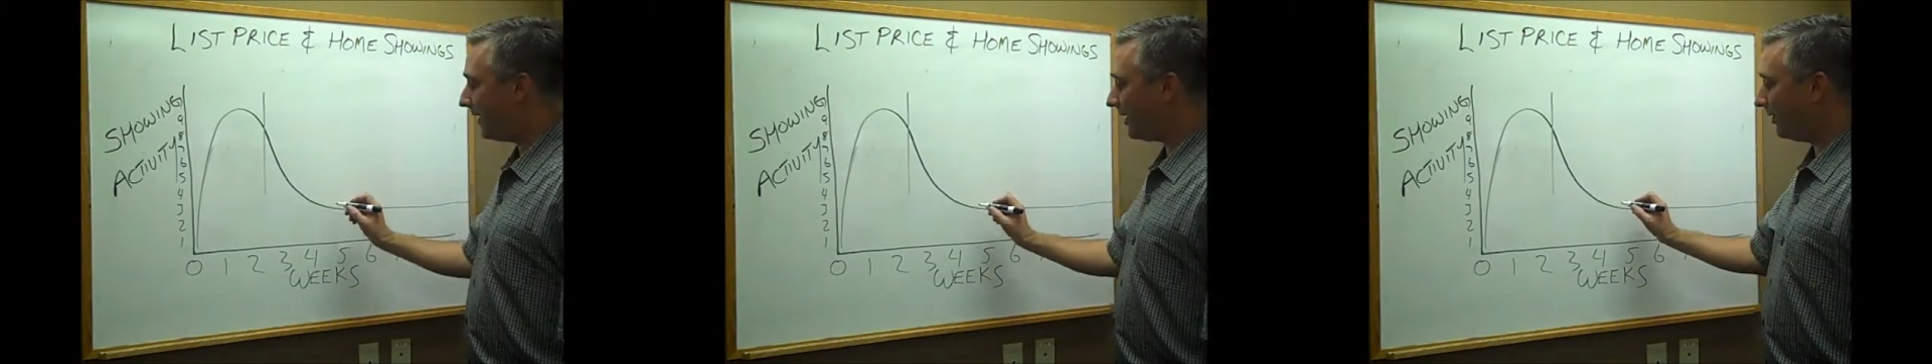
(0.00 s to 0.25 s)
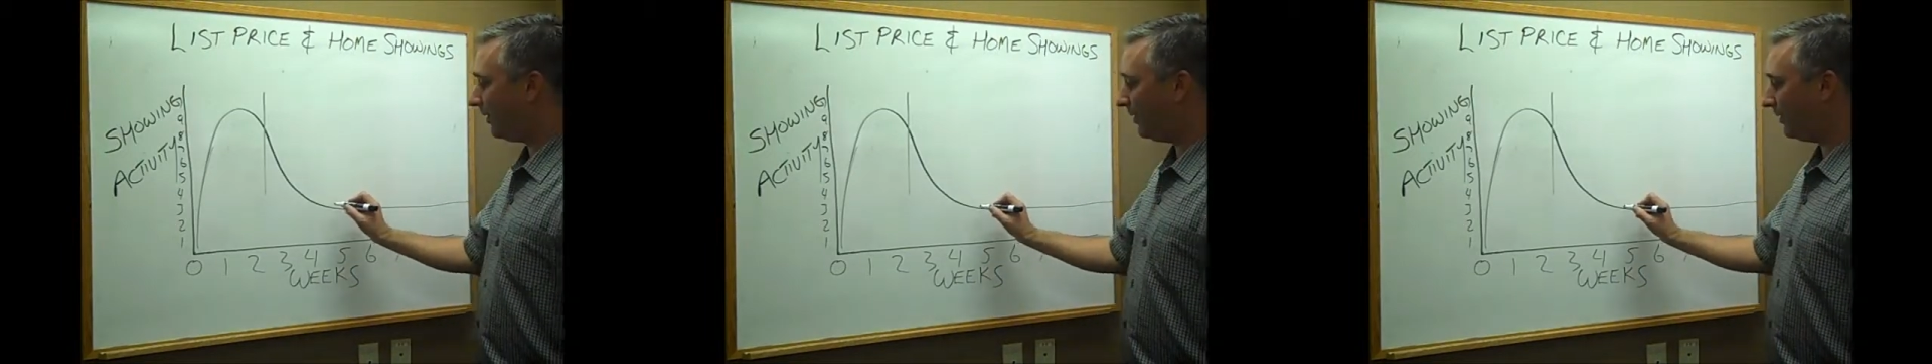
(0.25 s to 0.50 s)
I
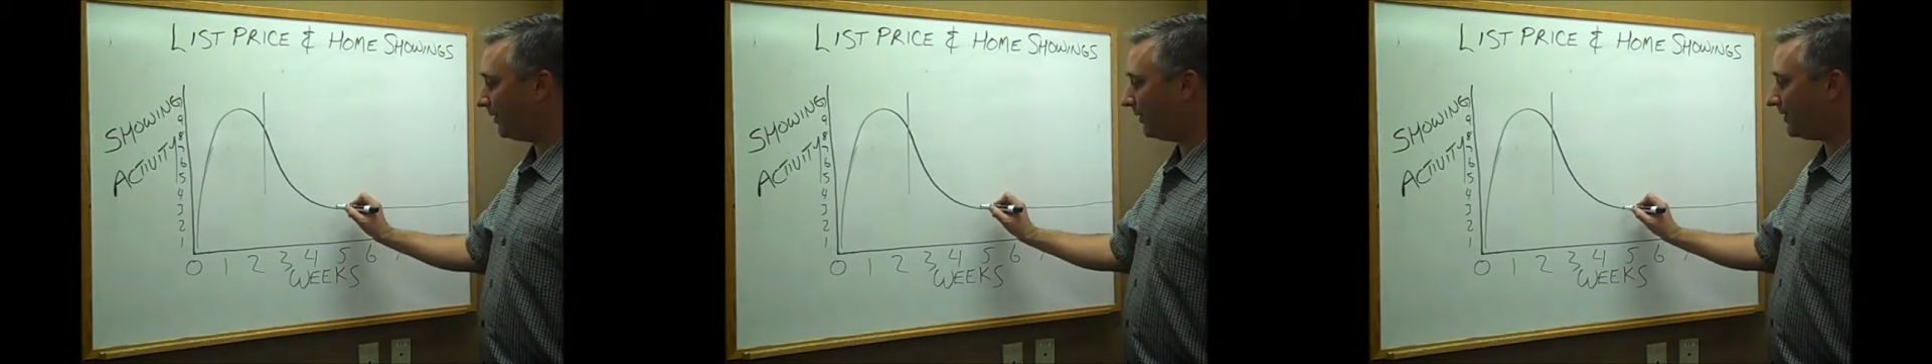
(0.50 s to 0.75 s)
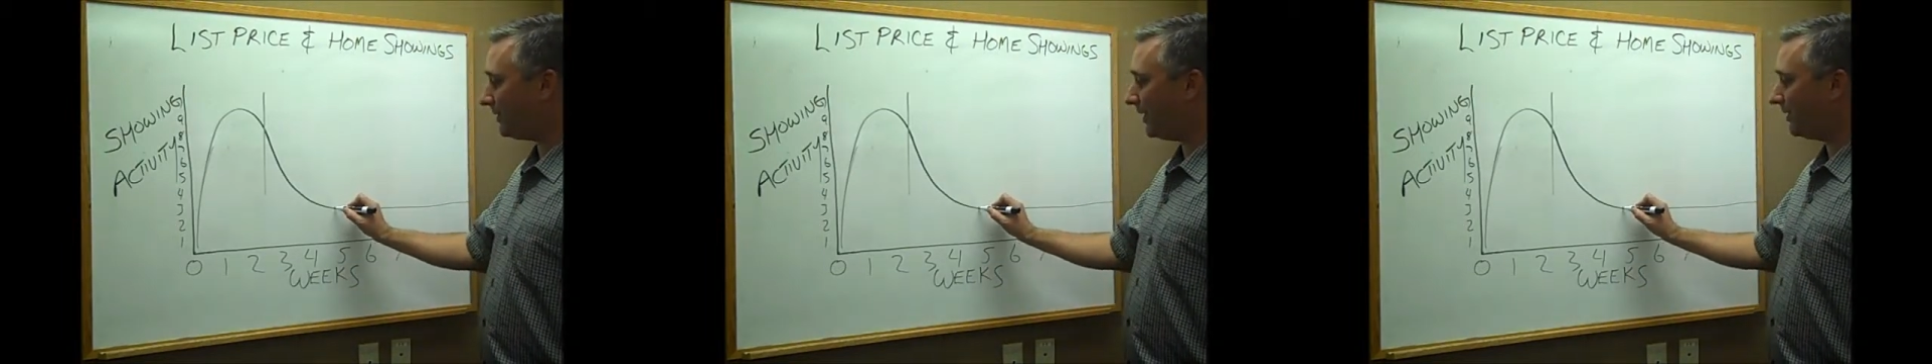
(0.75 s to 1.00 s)
don't know. They're going
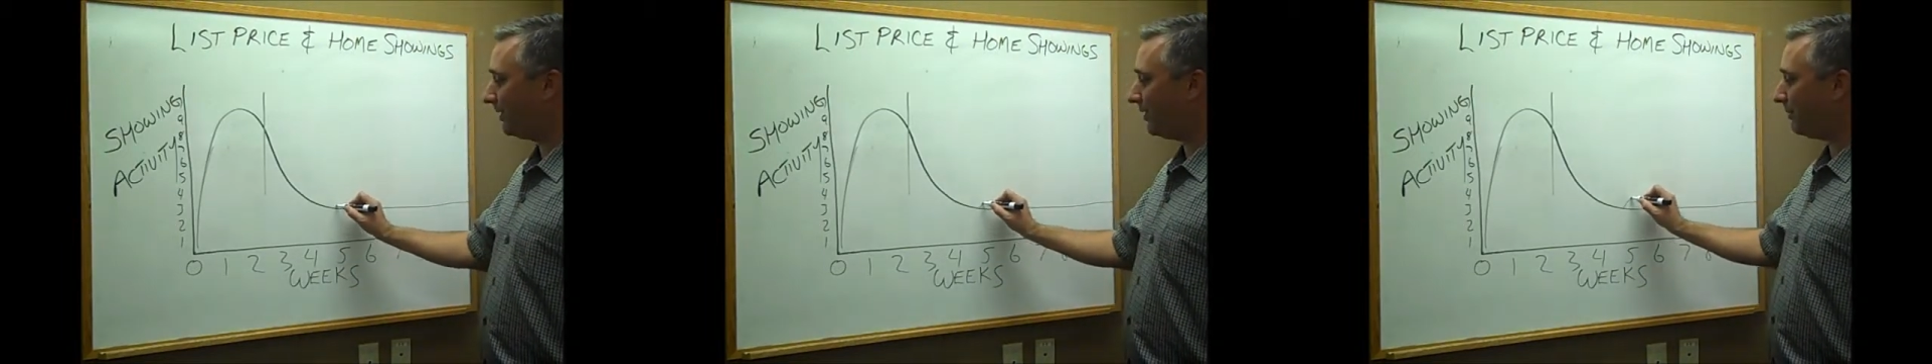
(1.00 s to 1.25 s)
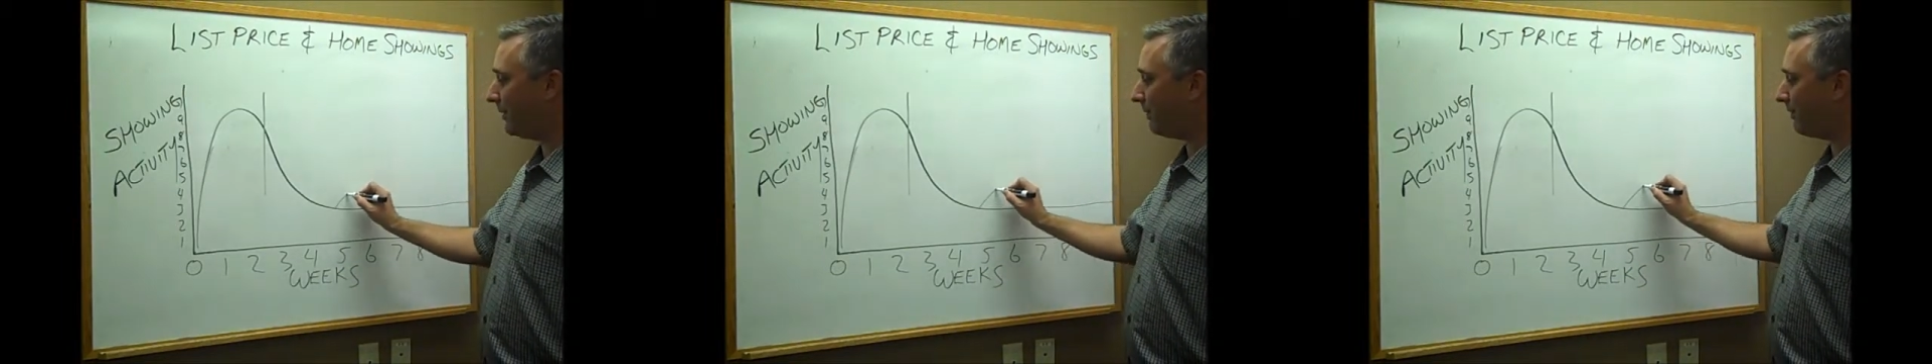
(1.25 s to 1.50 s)
to see a little
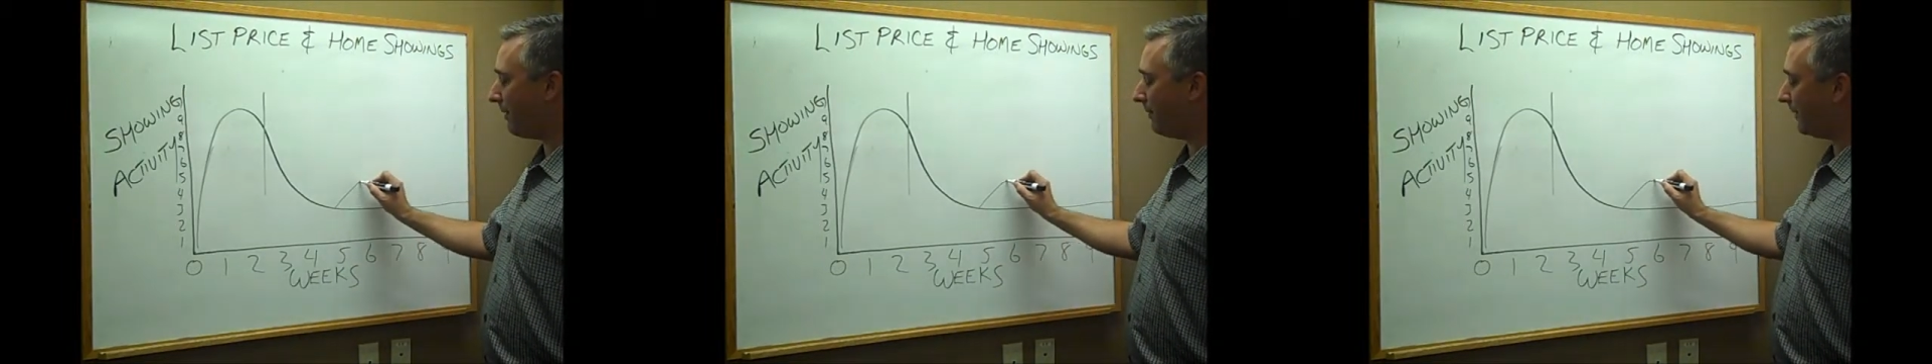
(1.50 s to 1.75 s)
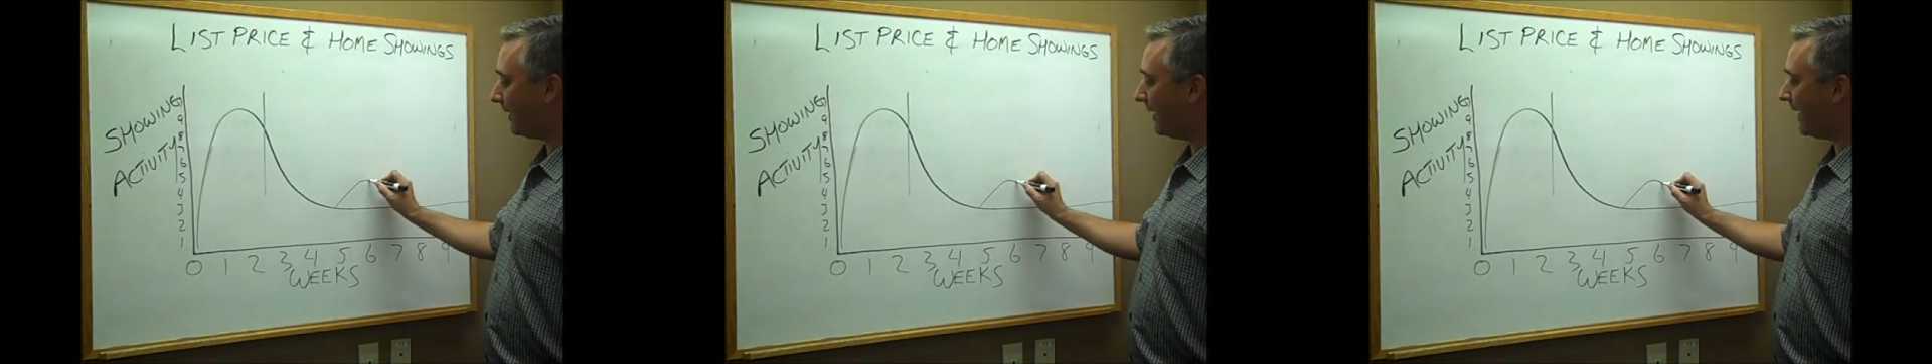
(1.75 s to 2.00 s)
bit of
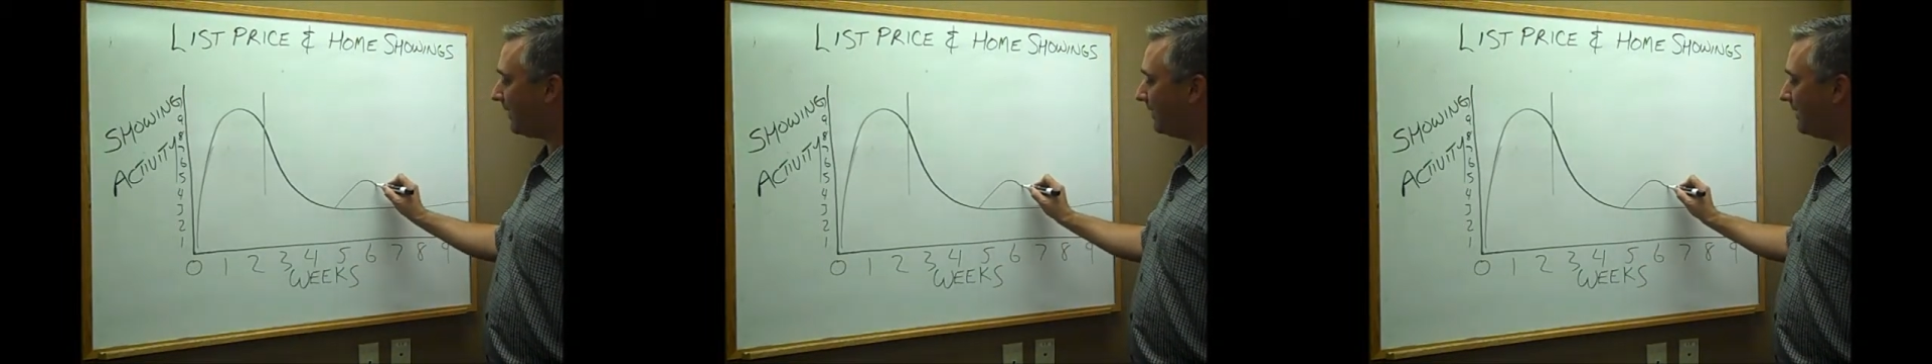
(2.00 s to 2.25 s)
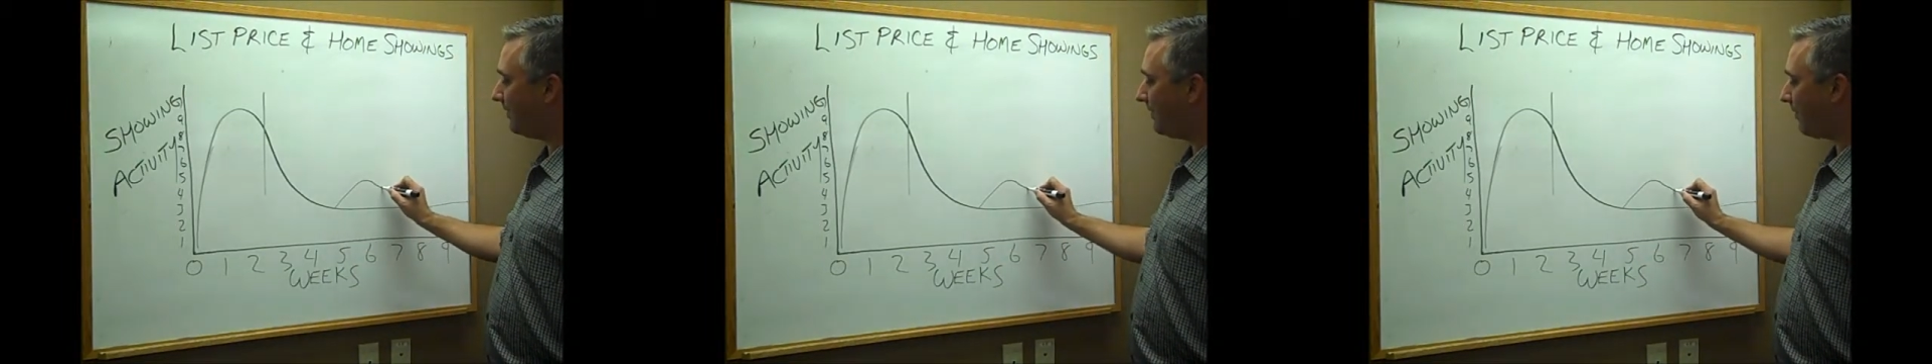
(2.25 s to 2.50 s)
bump
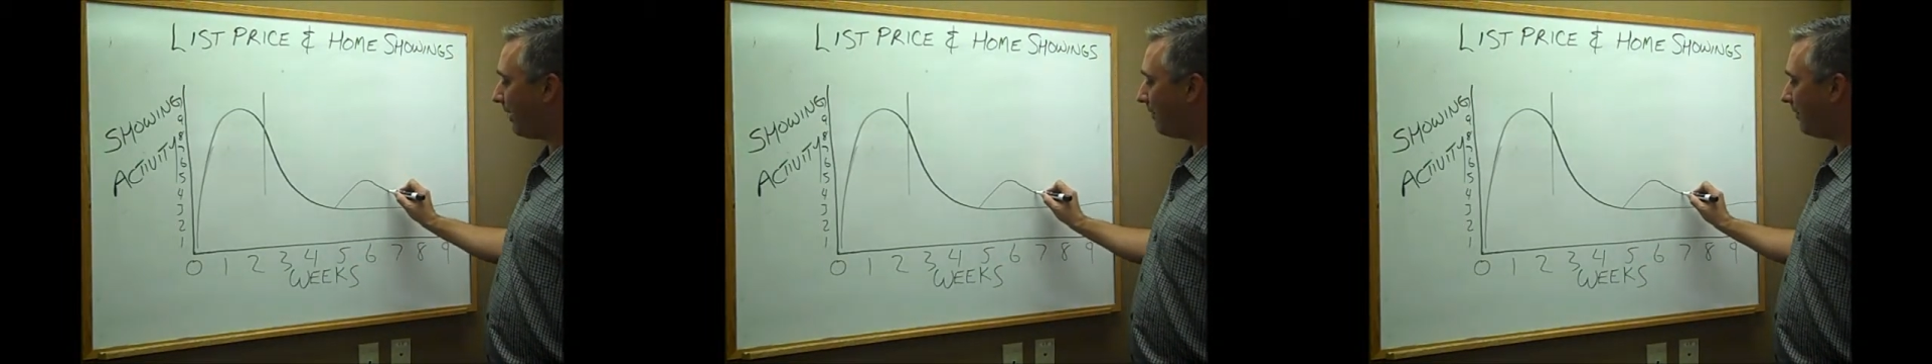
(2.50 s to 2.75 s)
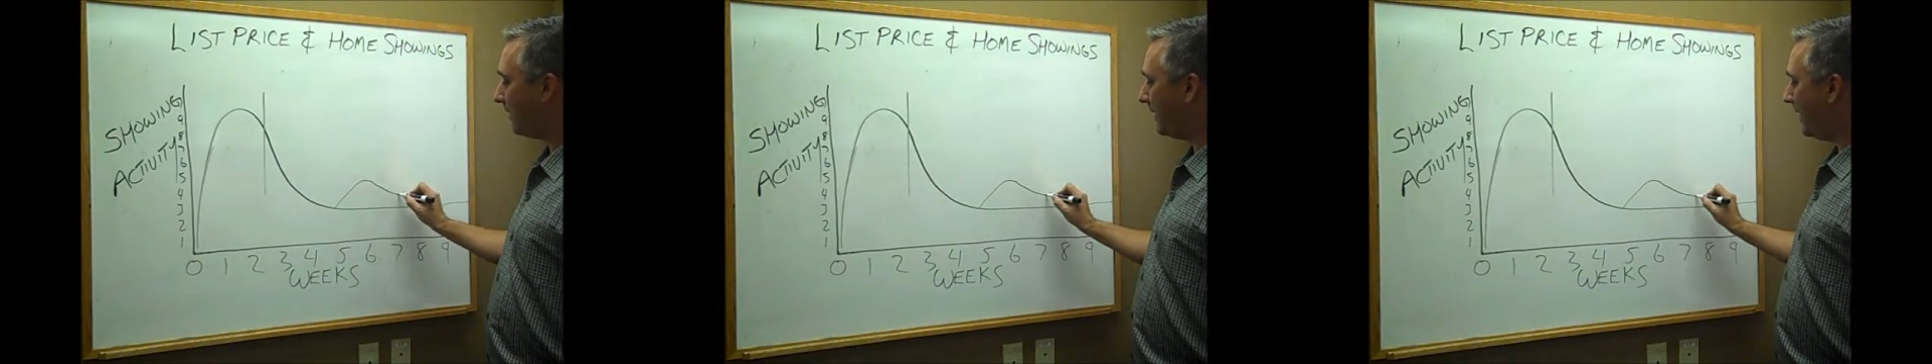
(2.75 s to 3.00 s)
activity
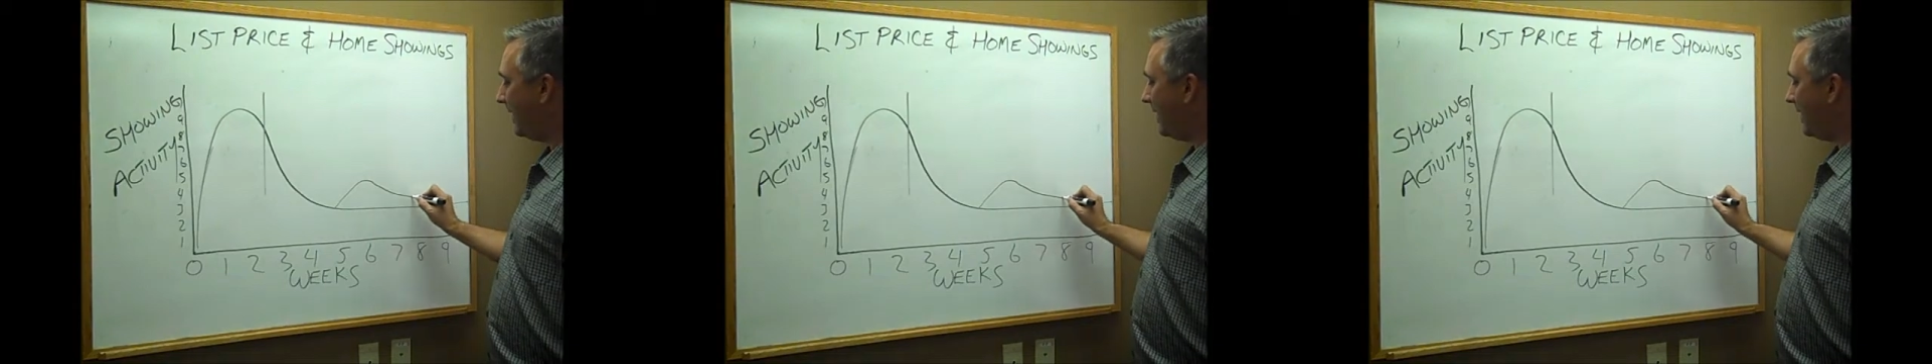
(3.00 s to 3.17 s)
probably